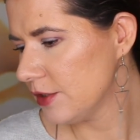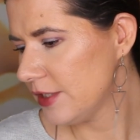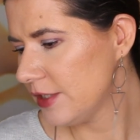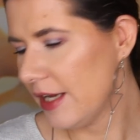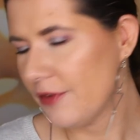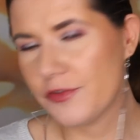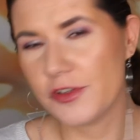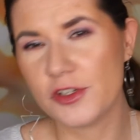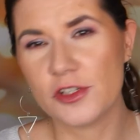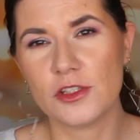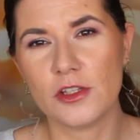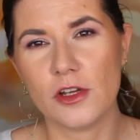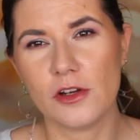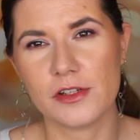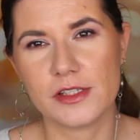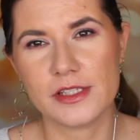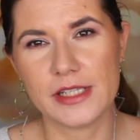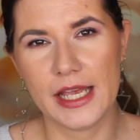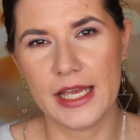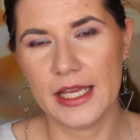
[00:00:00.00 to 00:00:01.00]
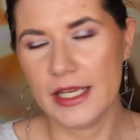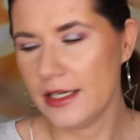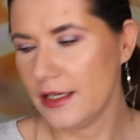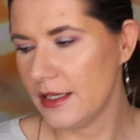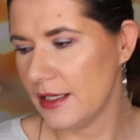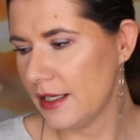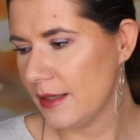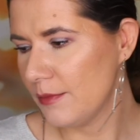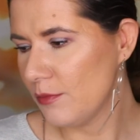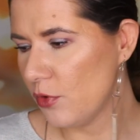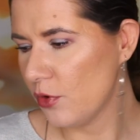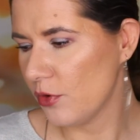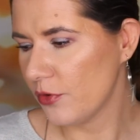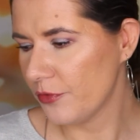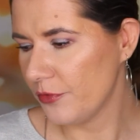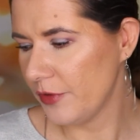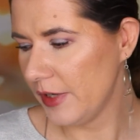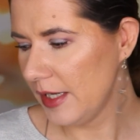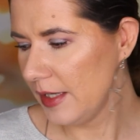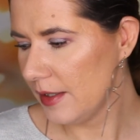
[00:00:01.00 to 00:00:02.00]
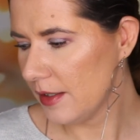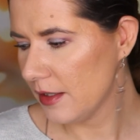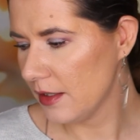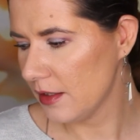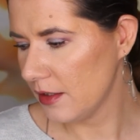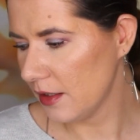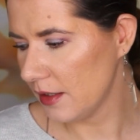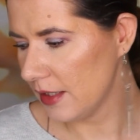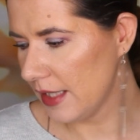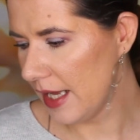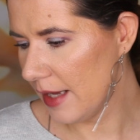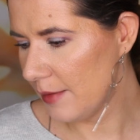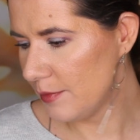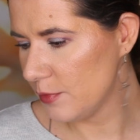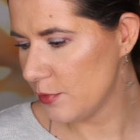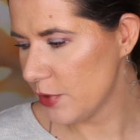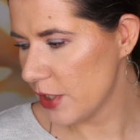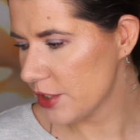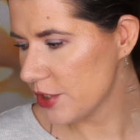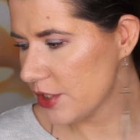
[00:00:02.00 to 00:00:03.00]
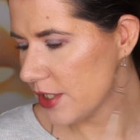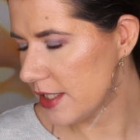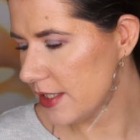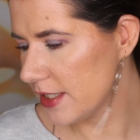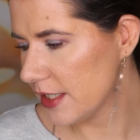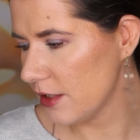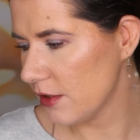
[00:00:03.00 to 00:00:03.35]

Jeffree Star's and Morphe collab brushes,